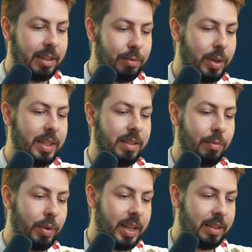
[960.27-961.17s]
and wait
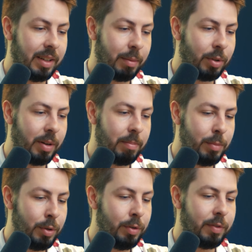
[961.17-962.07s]
and wait, and I'm gonna
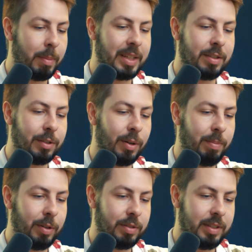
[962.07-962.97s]
move my
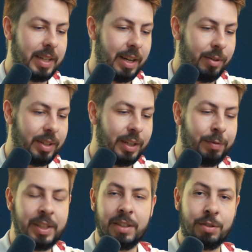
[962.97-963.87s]
stop loss down.
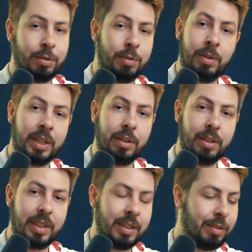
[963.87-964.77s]
If it gets
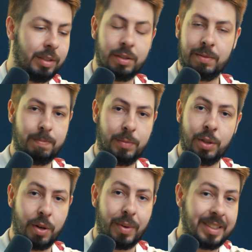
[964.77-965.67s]
triggered, it's just,
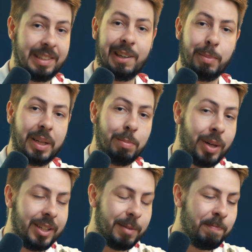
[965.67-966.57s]
I still make
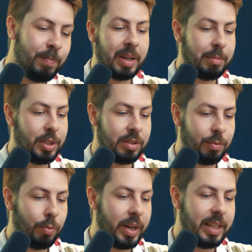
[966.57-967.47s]
money, but I'm just
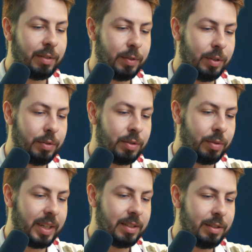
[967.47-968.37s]
waiting for those
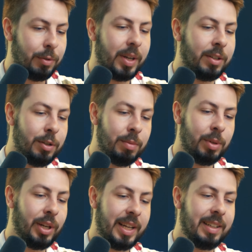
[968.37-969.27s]
trades to
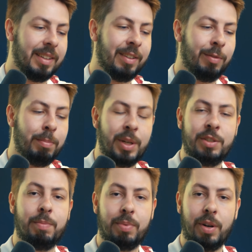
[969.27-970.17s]
accumulate as
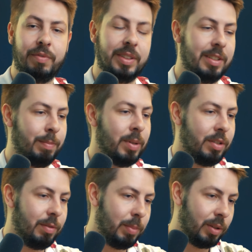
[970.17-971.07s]
much profit as
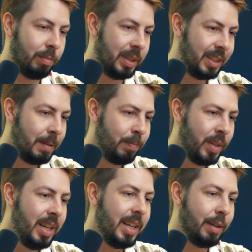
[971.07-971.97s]
possible. But
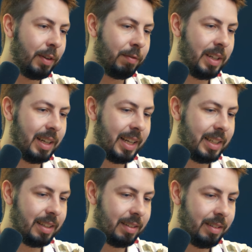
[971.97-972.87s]
if I feel
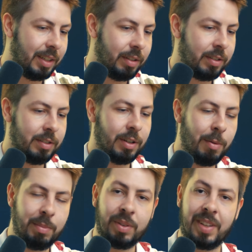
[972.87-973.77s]
like there's
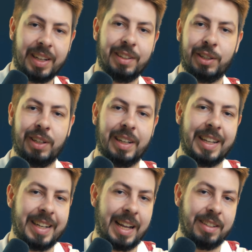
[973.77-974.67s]
some technical
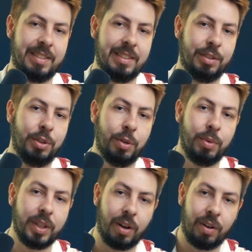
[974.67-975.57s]
analysis
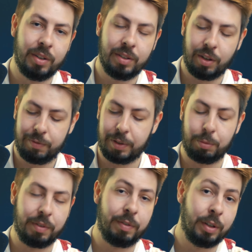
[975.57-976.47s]
going on of a
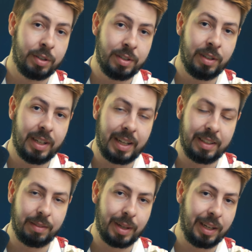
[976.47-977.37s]
reversal,
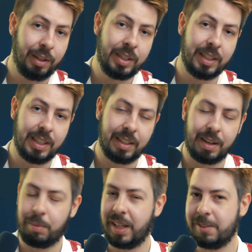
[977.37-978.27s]
I look at it
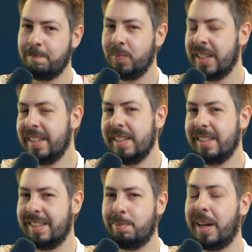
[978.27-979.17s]
and I'm like,
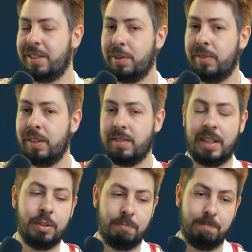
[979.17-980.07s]
this might reverse.
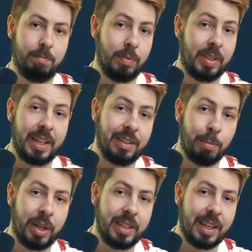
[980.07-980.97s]
I just take the
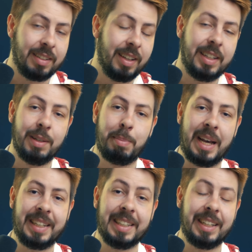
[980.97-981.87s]
money. I take the
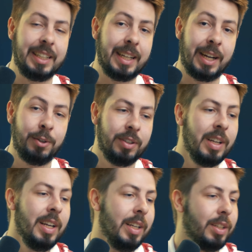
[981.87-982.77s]
bag and I get out.
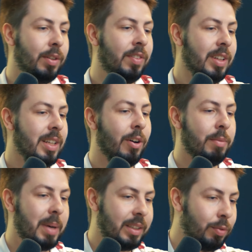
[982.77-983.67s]
You see
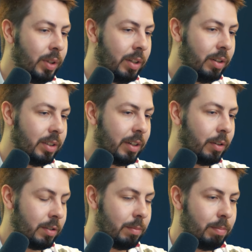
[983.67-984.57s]
on my Twitter, there
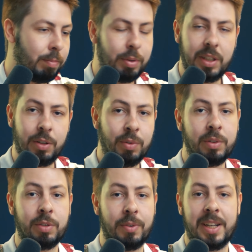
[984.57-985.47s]
are some pretty cool
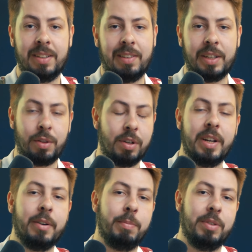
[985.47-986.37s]
trades like
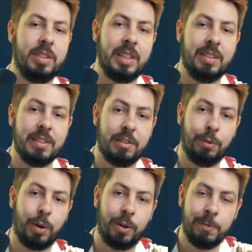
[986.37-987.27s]
300% and
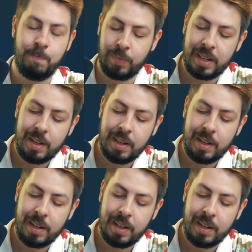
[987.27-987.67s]
so on.